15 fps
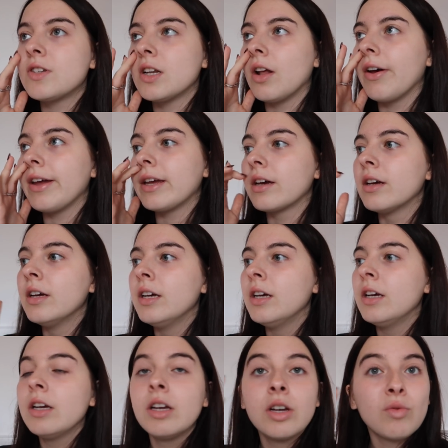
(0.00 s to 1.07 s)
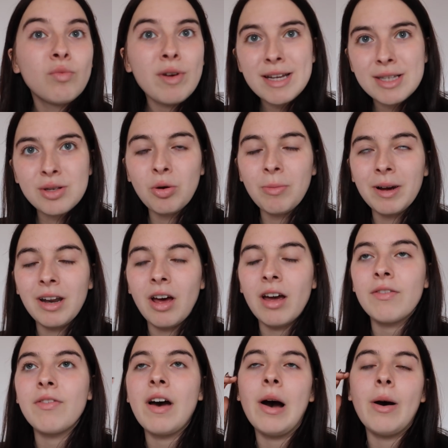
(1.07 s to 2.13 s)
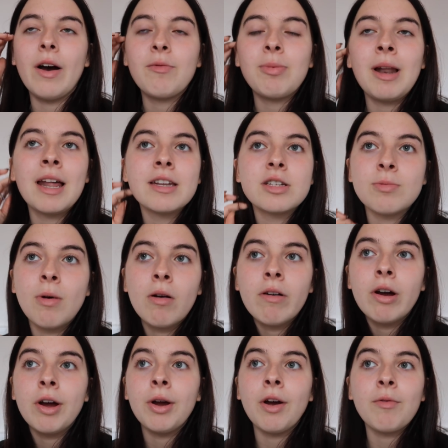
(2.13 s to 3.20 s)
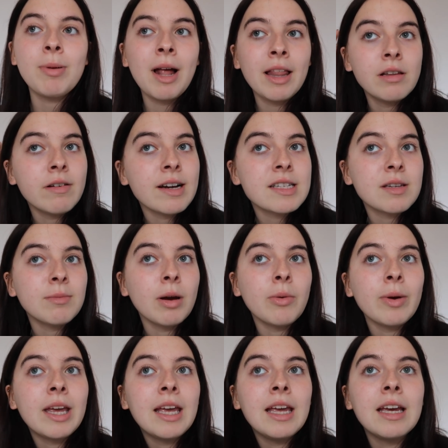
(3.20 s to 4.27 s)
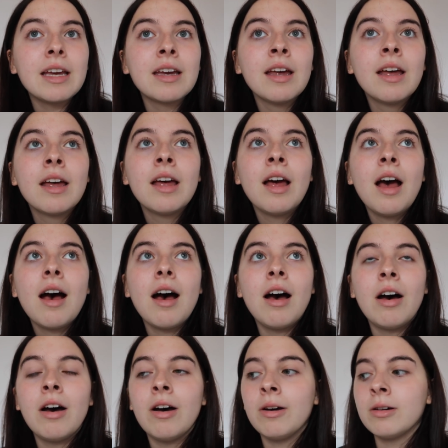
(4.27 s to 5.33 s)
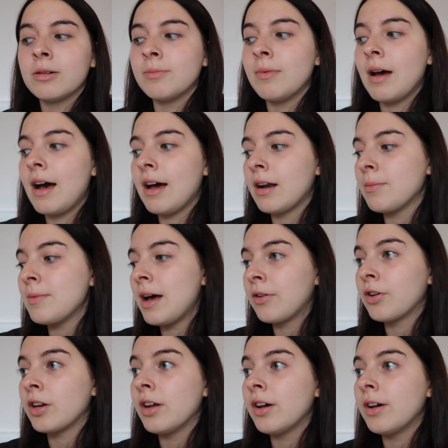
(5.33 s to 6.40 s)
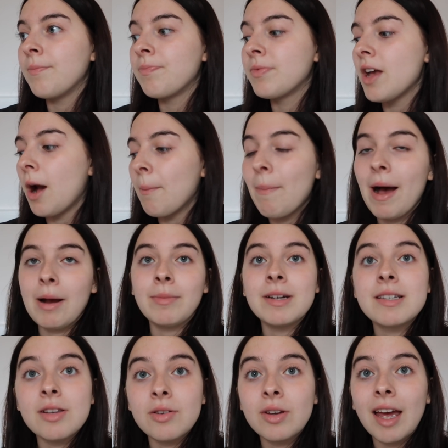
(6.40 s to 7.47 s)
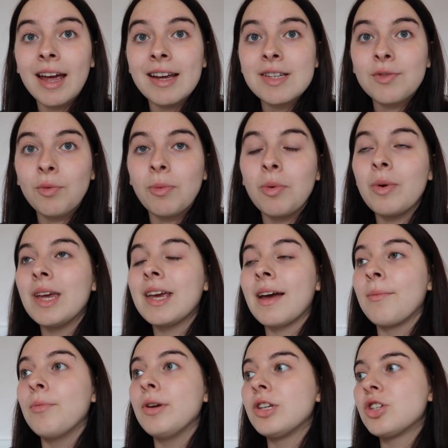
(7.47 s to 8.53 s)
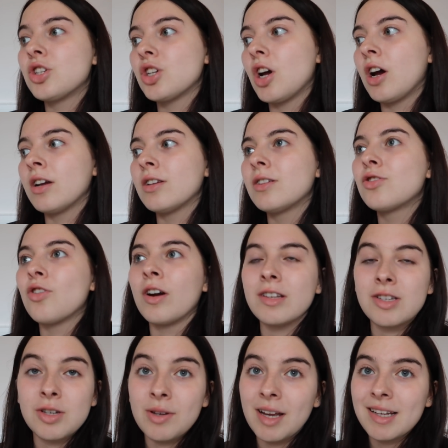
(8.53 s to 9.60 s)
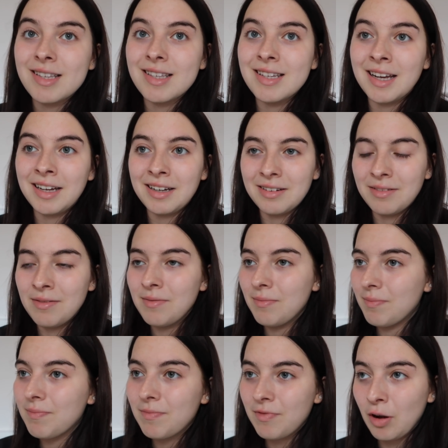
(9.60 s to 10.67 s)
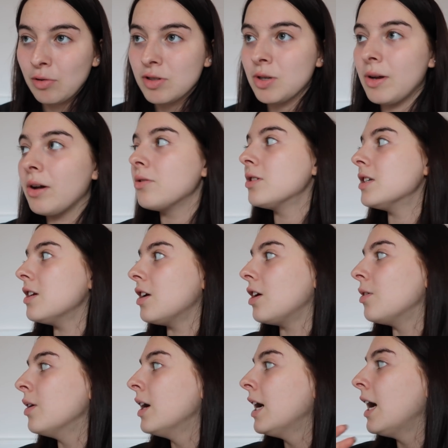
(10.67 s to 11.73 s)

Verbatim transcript: to like resort my life out. I've planned tomorrow. I've planned the rest of my week. Um, and I'm now going to unpack my suitcase from the weekend, which I tried to do yesterday and felt too ill to do.